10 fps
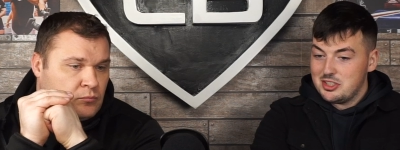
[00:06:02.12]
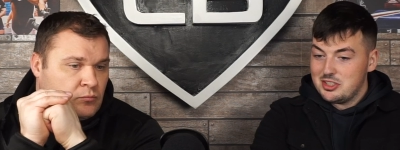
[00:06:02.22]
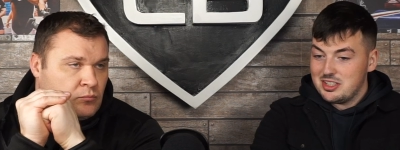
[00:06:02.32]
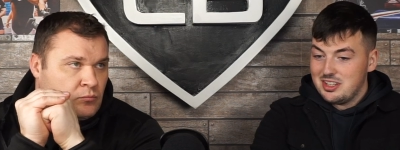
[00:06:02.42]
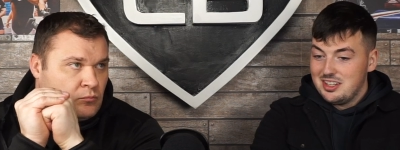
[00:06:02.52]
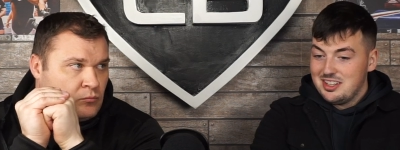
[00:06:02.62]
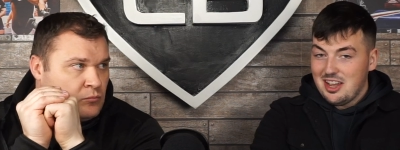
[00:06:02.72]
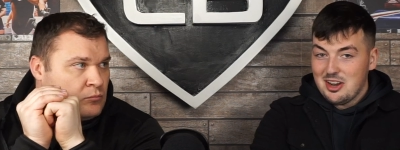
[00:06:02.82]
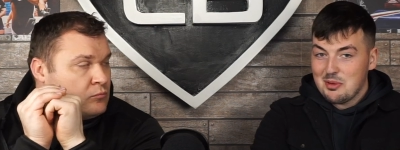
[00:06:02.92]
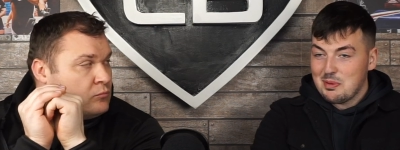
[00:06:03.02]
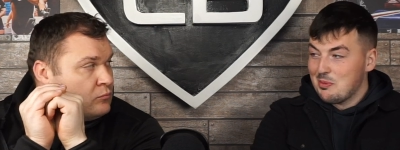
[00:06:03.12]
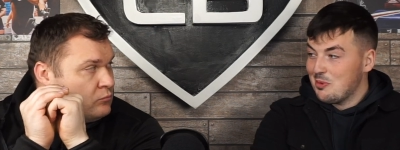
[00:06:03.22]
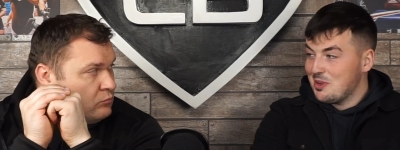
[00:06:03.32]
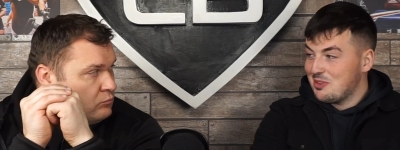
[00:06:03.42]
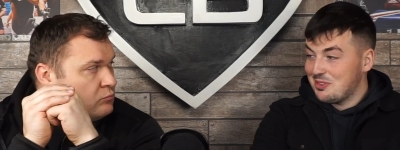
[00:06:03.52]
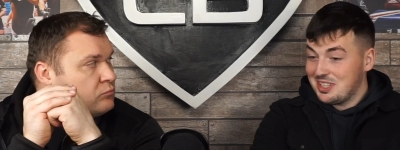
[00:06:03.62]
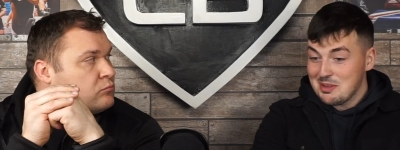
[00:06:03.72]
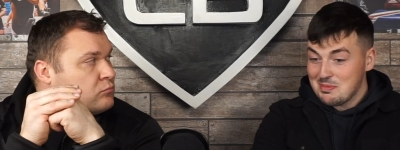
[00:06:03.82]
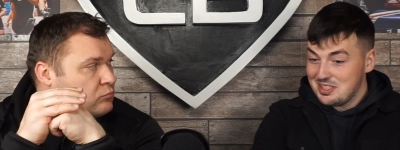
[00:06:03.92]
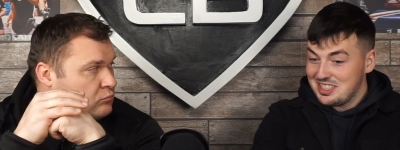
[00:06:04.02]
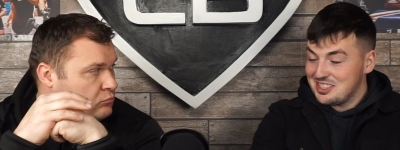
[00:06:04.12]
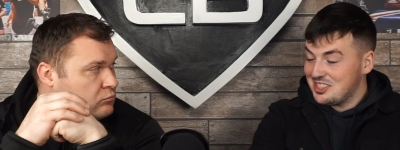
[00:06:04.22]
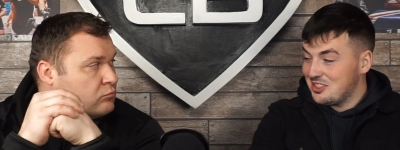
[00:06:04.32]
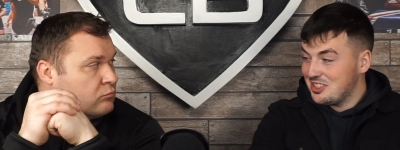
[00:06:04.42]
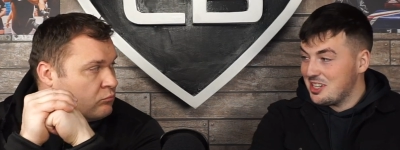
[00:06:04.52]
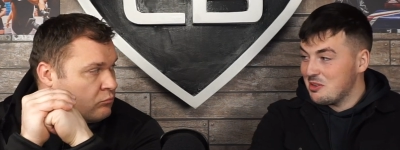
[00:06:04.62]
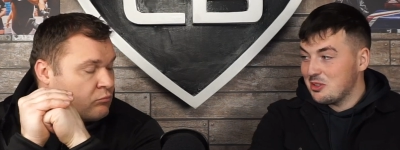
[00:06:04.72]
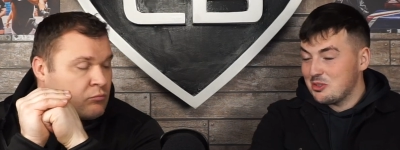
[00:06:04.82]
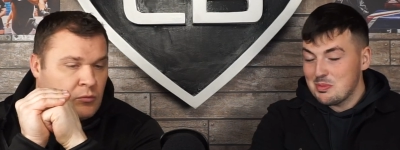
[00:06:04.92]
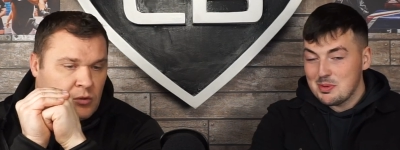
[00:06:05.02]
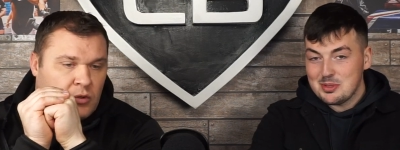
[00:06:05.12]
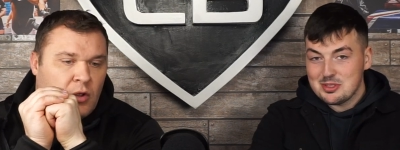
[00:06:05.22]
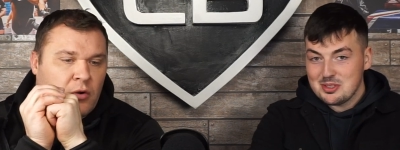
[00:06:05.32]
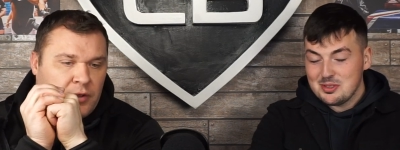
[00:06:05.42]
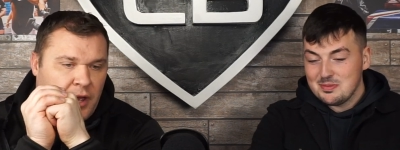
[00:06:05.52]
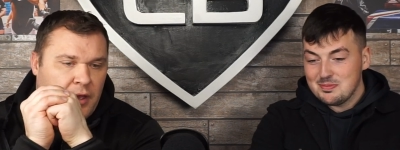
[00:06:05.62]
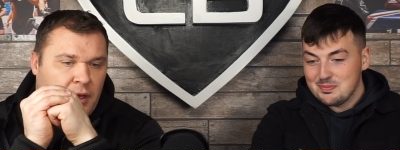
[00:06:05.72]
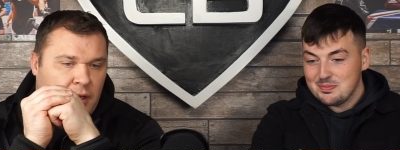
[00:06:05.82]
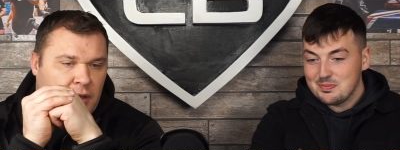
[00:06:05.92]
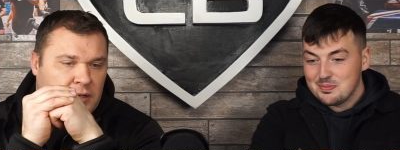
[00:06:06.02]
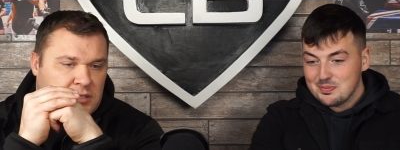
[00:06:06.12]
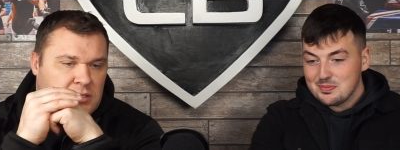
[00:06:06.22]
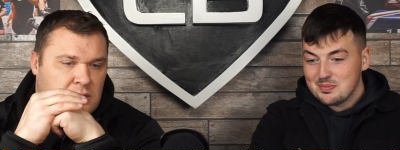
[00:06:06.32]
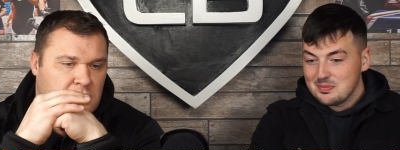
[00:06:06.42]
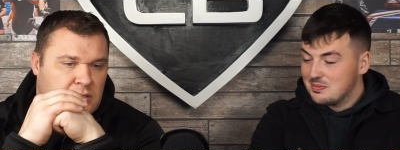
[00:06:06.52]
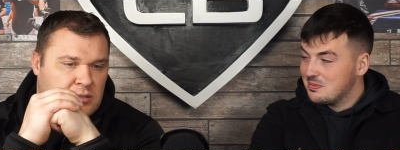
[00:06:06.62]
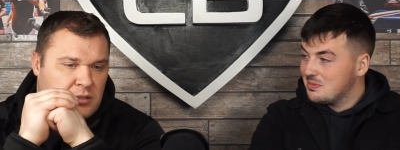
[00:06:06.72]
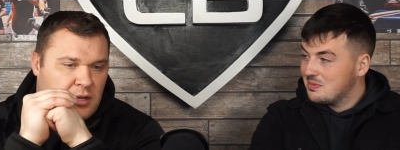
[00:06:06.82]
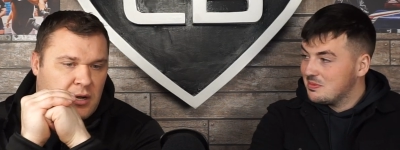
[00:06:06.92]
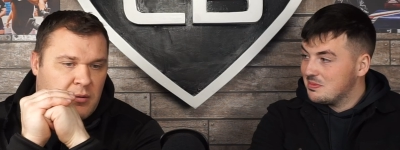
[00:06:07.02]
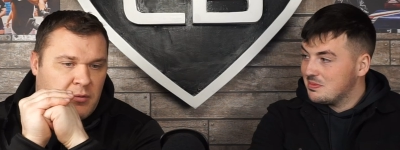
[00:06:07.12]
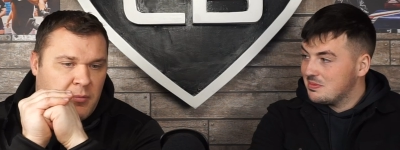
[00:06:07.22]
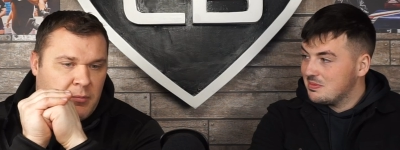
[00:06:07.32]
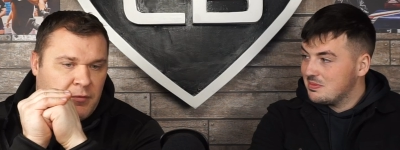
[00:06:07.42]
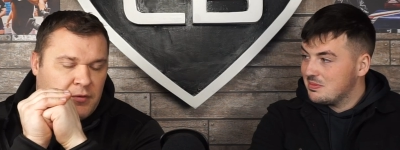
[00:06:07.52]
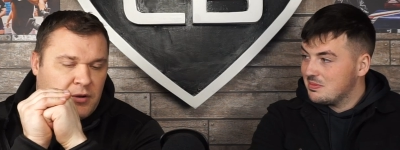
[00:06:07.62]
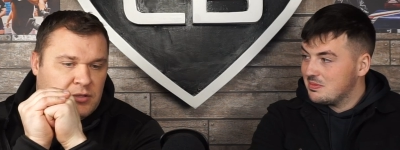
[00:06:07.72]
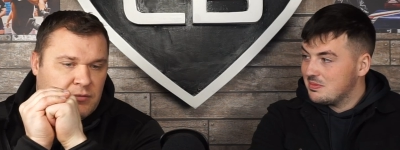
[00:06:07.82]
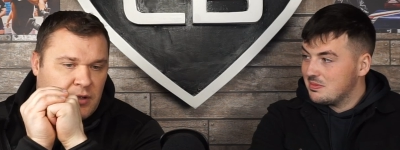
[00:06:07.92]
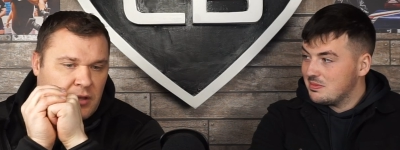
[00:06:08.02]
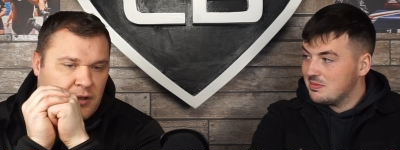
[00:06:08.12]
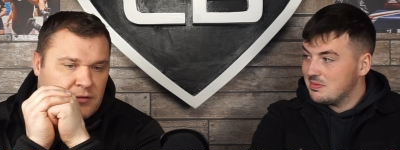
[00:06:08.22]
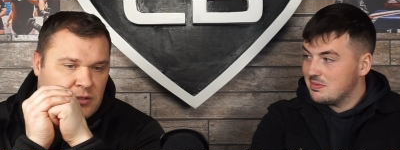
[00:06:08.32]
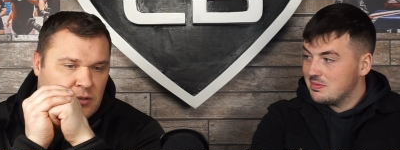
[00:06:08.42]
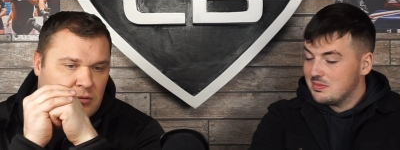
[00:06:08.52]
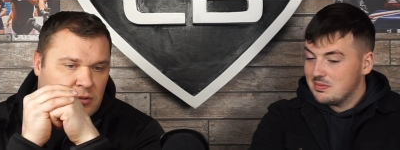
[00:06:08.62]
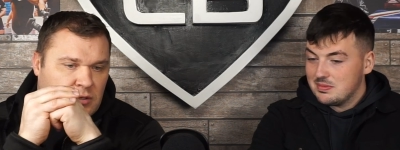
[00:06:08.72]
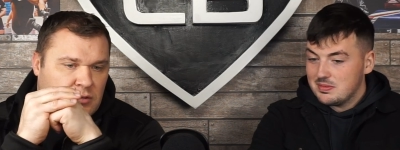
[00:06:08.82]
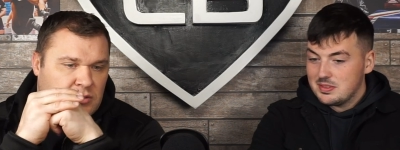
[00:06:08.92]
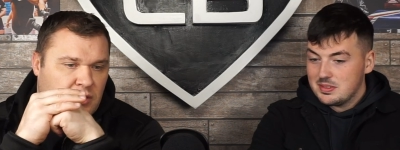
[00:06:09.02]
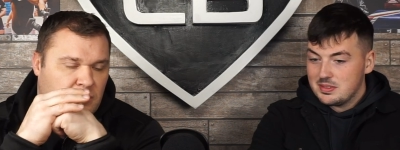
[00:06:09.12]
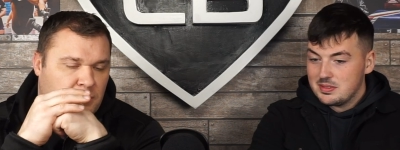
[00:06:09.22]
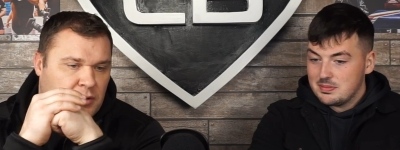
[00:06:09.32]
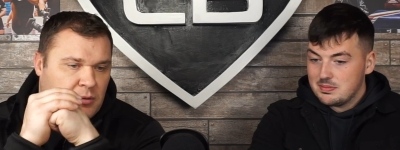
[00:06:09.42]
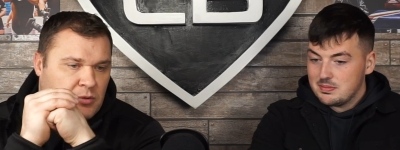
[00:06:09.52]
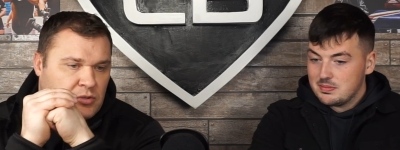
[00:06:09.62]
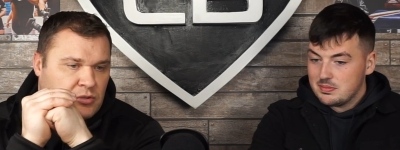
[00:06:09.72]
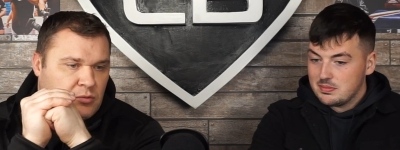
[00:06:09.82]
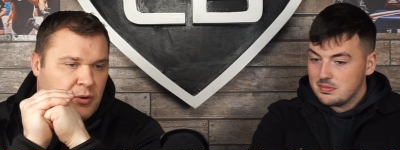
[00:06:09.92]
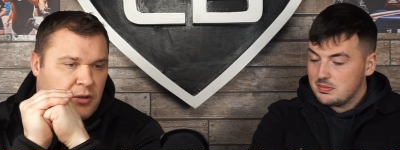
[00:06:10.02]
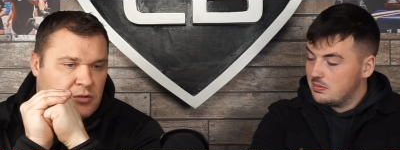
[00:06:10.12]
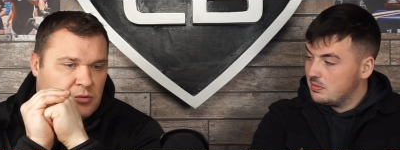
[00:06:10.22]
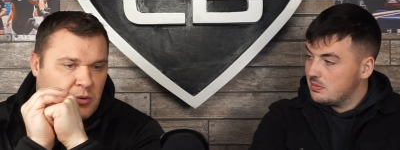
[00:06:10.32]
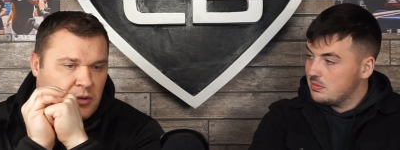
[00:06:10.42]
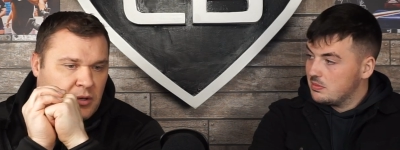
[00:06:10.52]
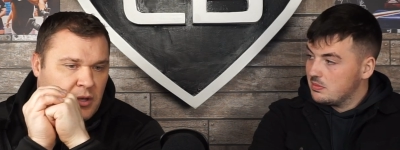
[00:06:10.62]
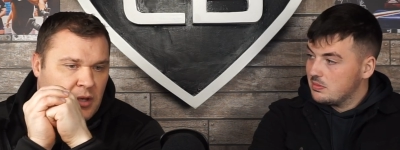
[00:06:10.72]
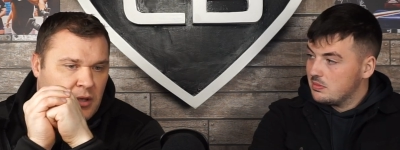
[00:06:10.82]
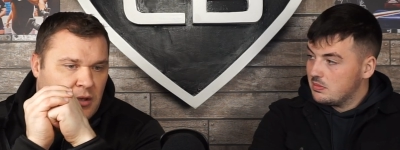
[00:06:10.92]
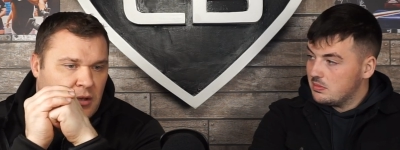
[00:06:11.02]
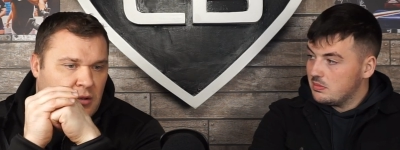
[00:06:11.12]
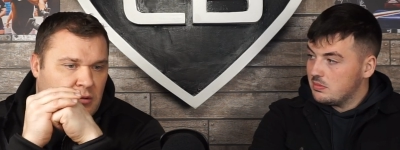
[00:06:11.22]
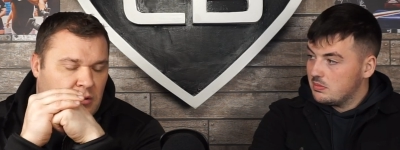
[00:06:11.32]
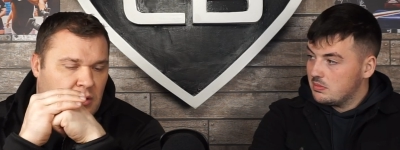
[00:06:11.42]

Speaker 1: the year that a lot of people want to forget, but I think it's the mm-hmm. they want to remember. No, yeah,
Speaker 2: yeah, yeah, it's it's they're gonna remember for the rest of their lives, you know, because they pretty much two brothers won mm. uh,